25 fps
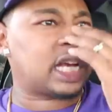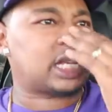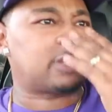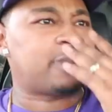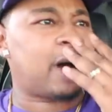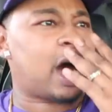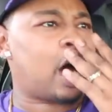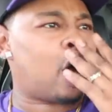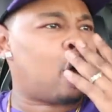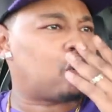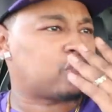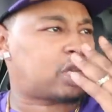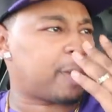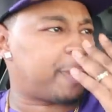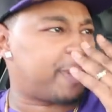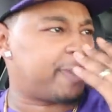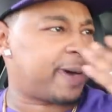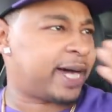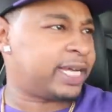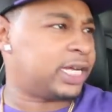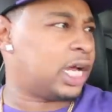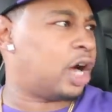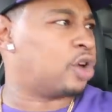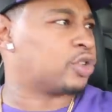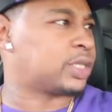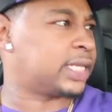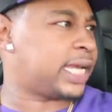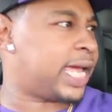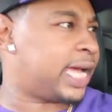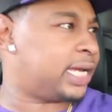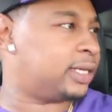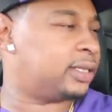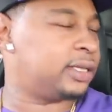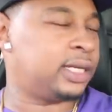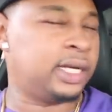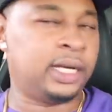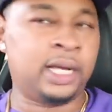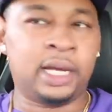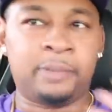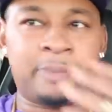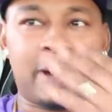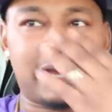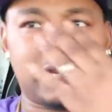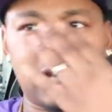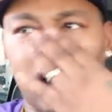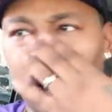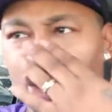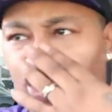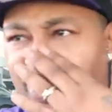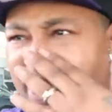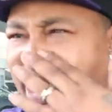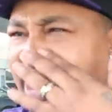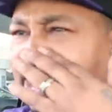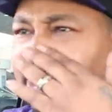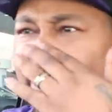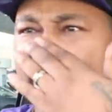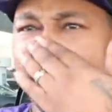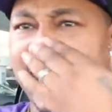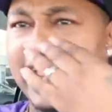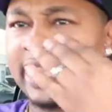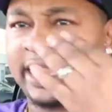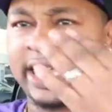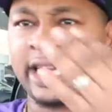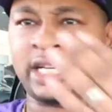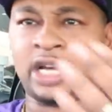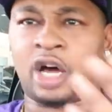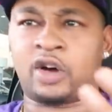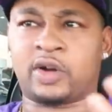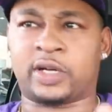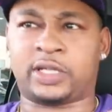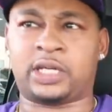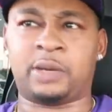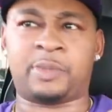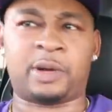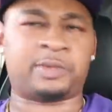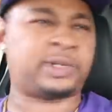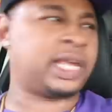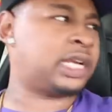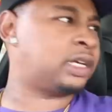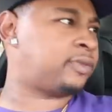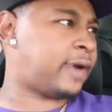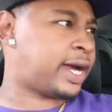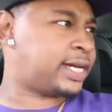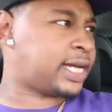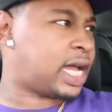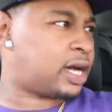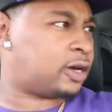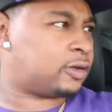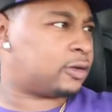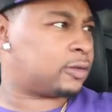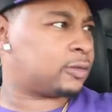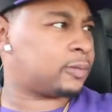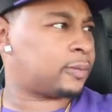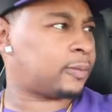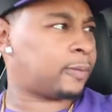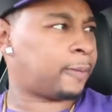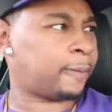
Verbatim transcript: touched my whole tip of my it nose. and touch your face. My nose itching anything on the tip. I'm telling you right now.